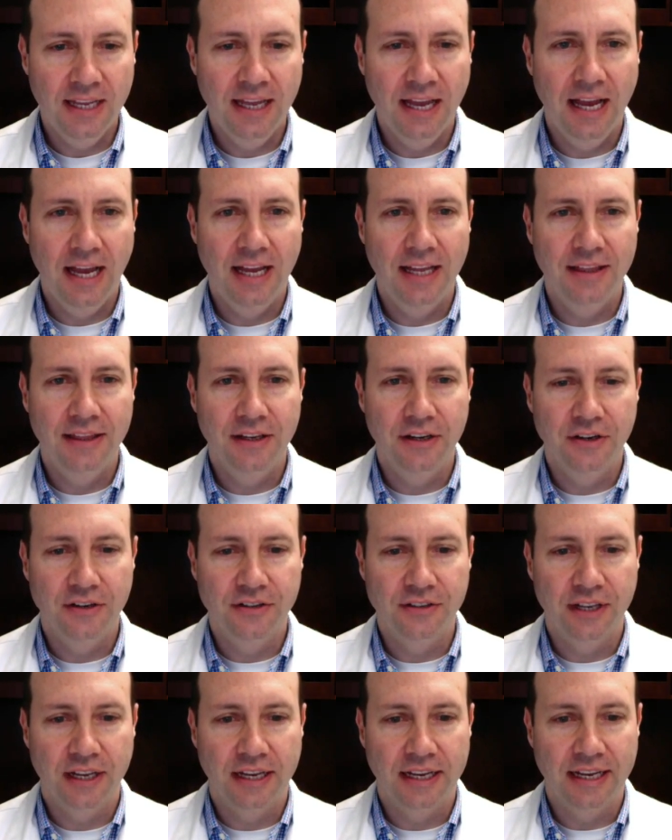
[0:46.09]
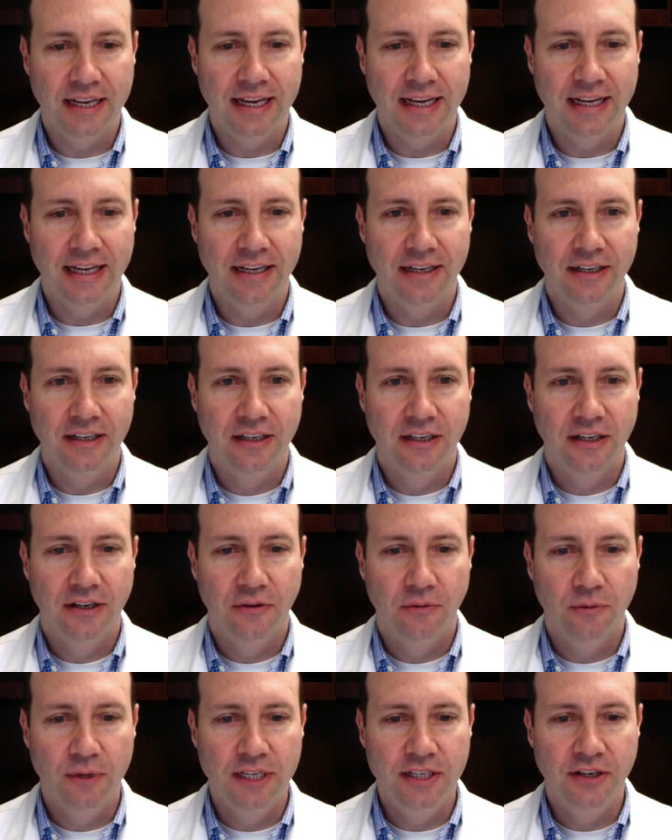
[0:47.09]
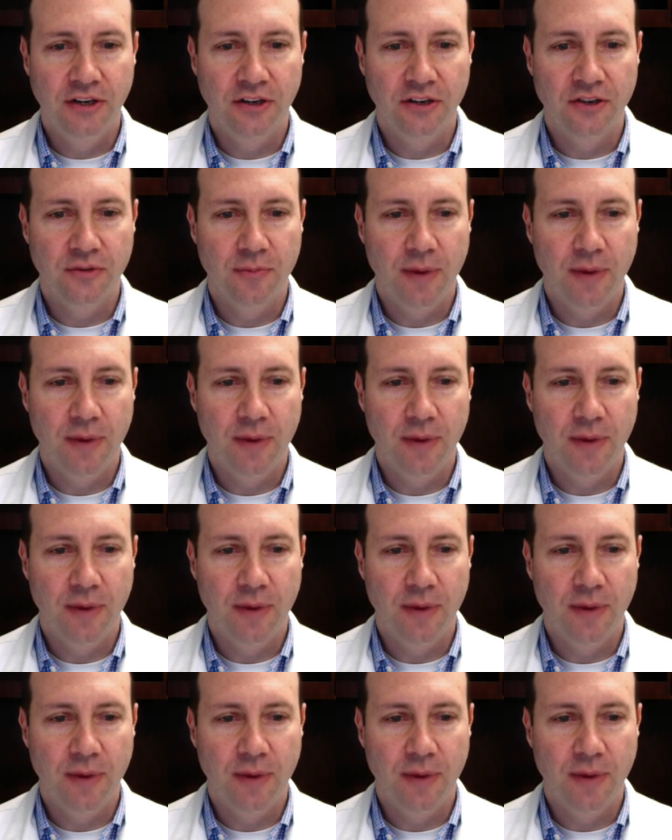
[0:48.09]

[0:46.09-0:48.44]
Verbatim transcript: uh, there's a uh, research